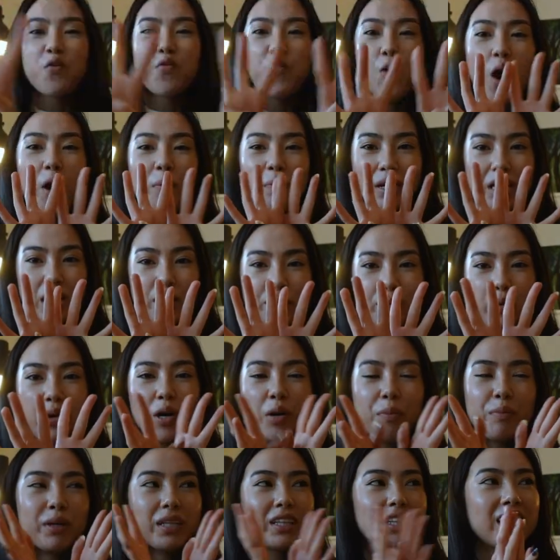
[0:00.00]
four
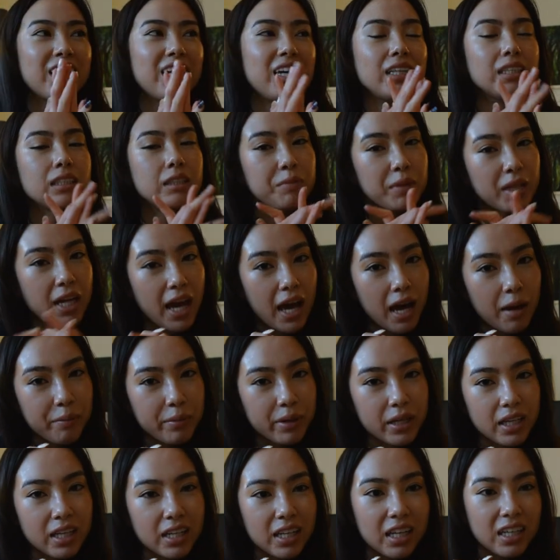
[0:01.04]
people, but then something
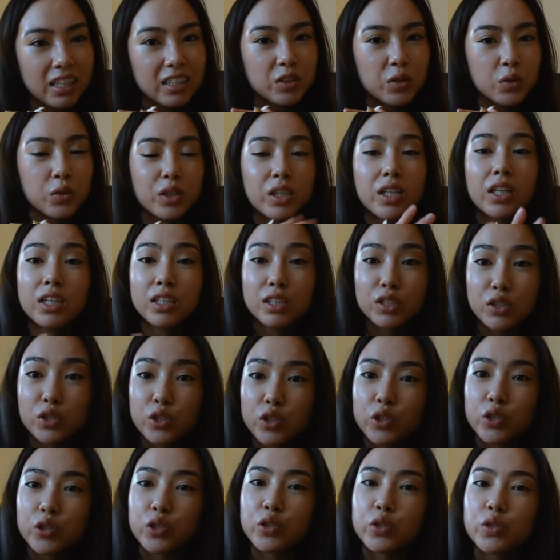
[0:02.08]
happened and it's only us
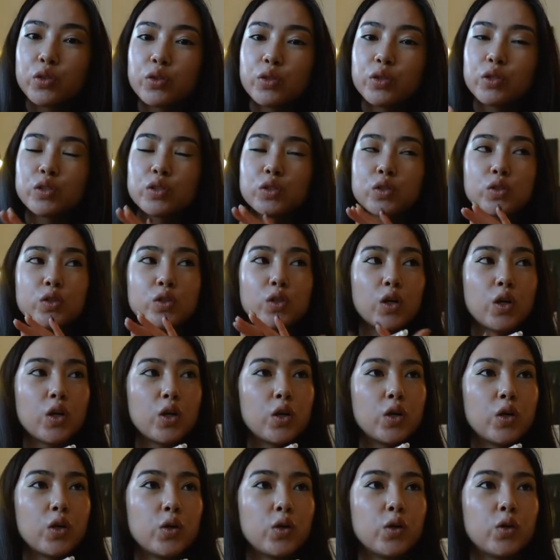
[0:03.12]
two,
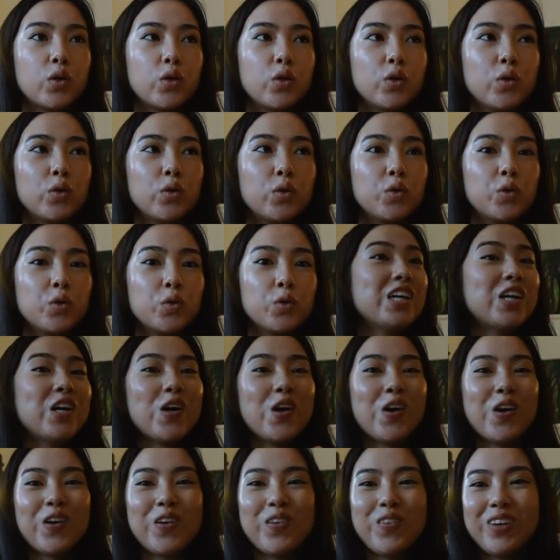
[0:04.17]
so
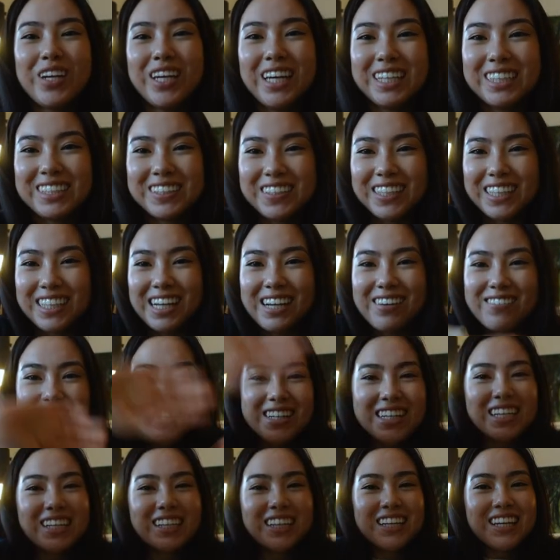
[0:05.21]
we got to eat
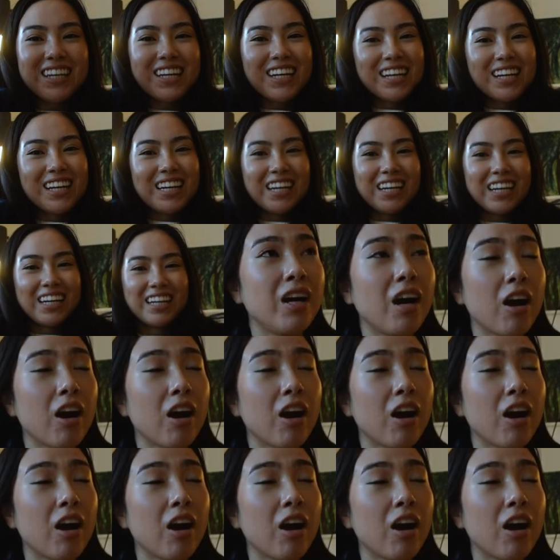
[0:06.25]
everything.